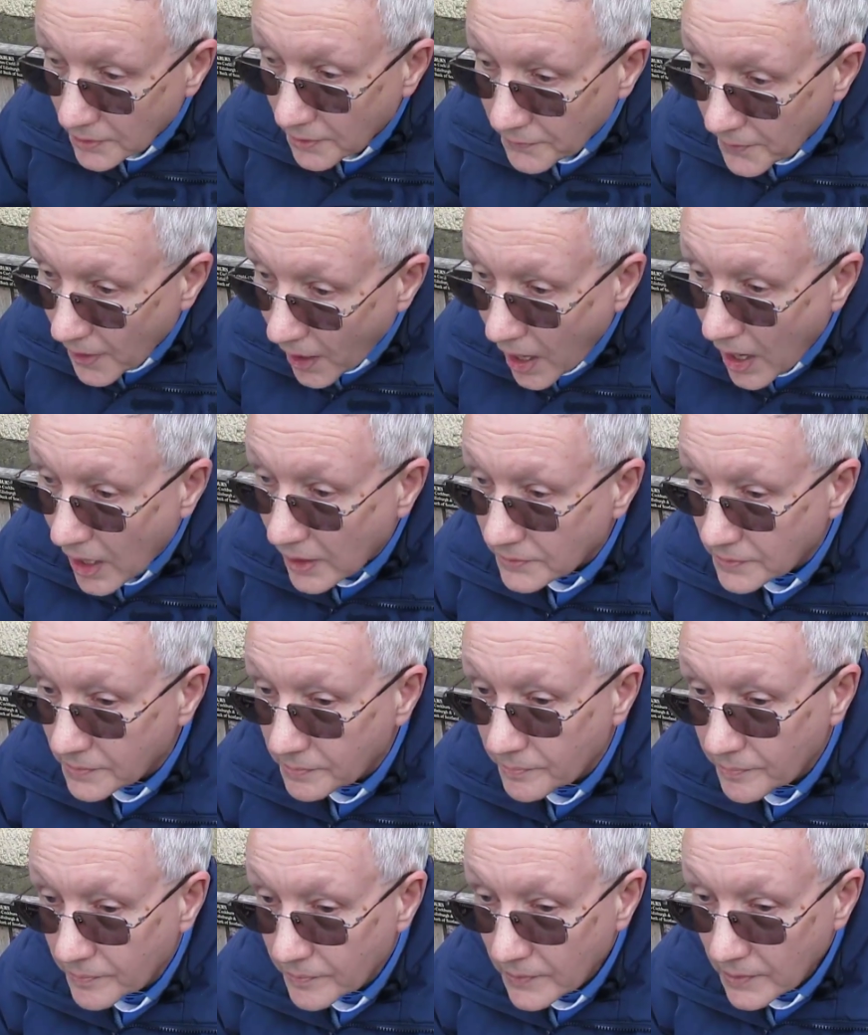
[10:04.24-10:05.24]
of God.
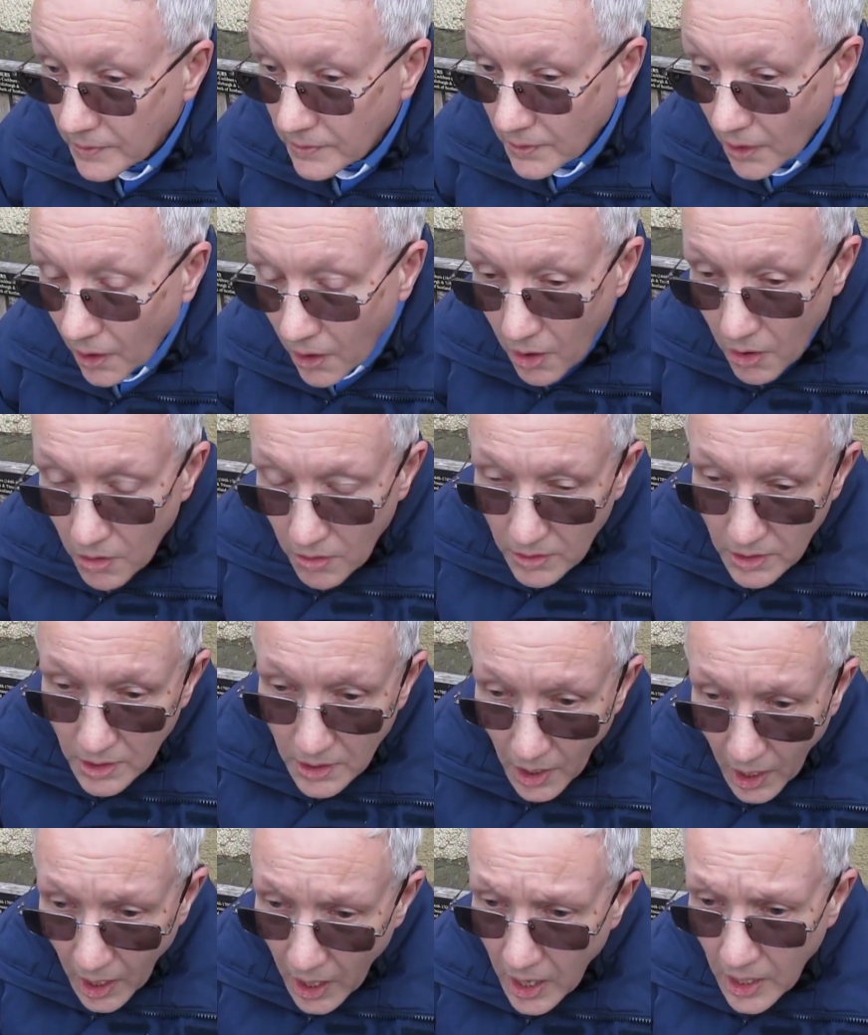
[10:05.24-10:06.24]
O
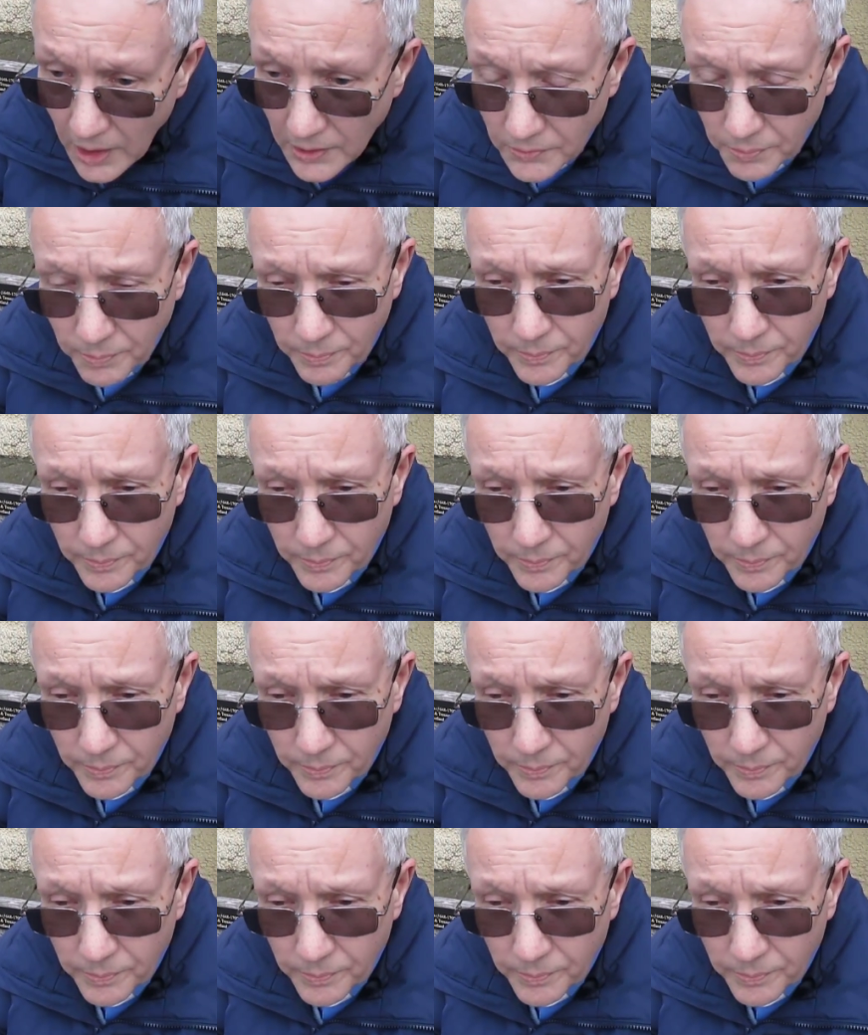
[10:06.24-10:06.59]
God,